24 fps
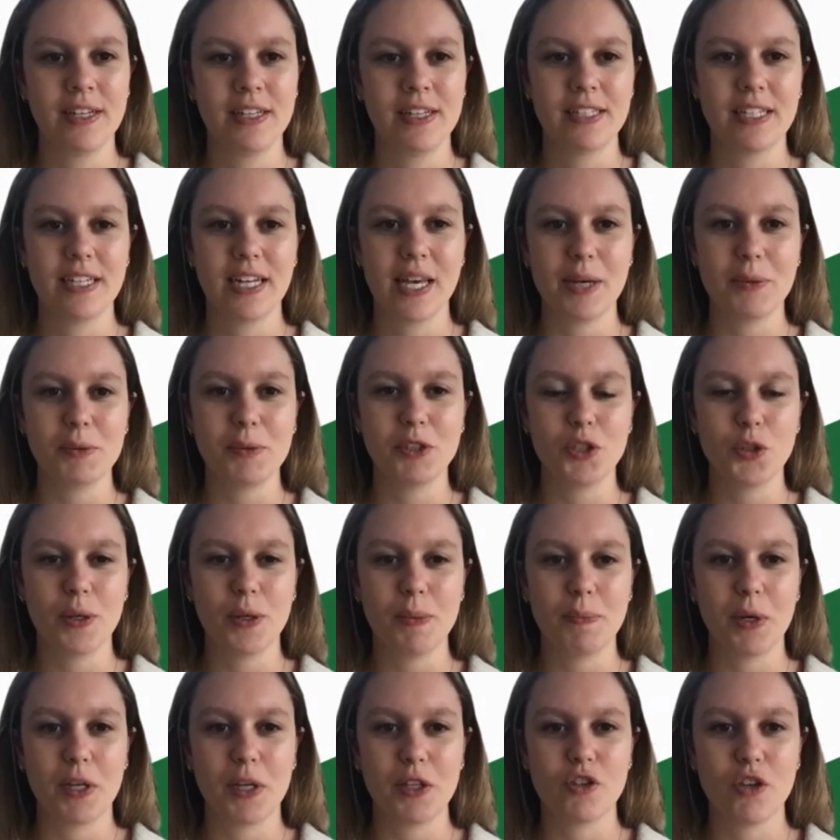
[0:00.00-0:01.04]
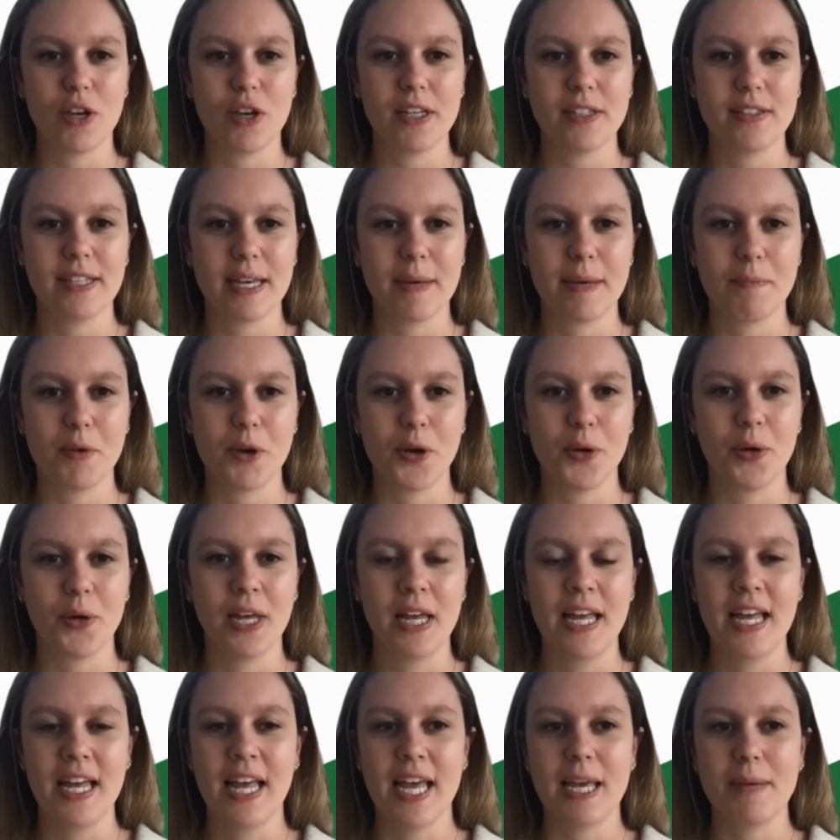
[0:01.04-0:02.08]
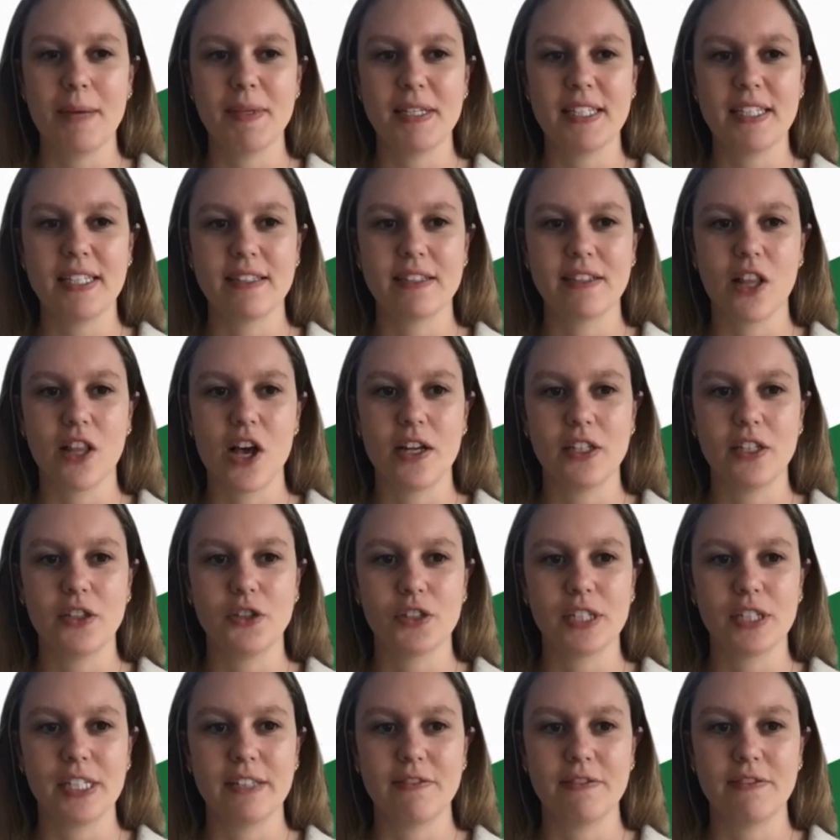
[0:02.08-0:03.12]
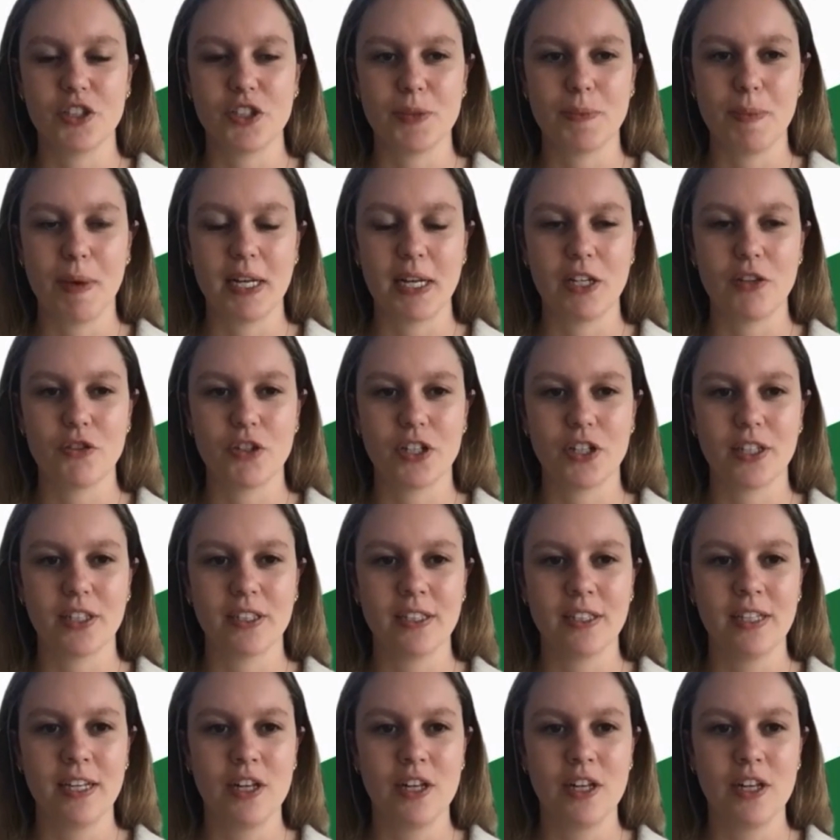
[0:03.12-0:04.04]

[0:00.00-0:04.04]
Today, we're joined by Jay Zambo, ABC's Lawn and Tree Division Manager.